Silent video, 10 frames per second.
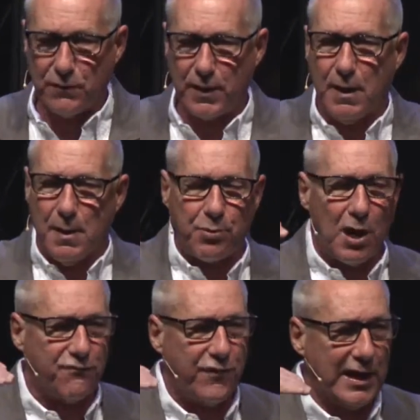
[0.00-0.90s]
the
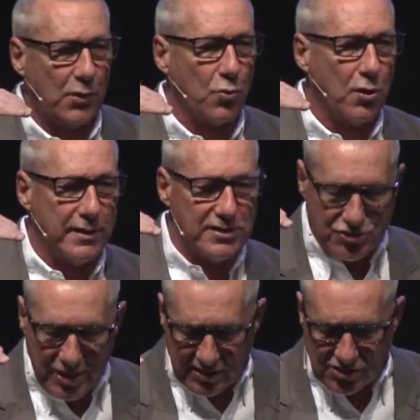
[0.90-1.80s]
prophetic word in
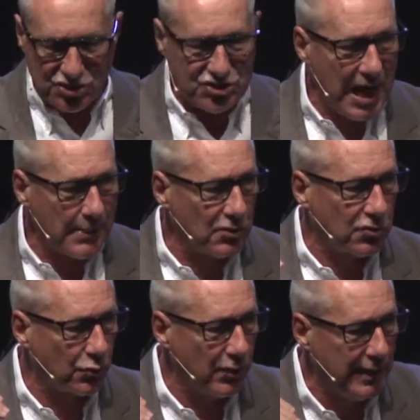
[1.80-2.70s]
Genesis chapter
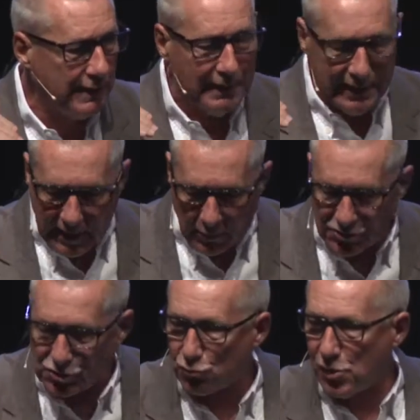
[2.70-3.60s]
3, he
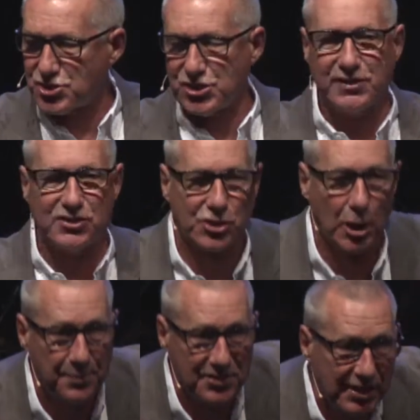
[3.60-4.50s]
was crushing the serpent's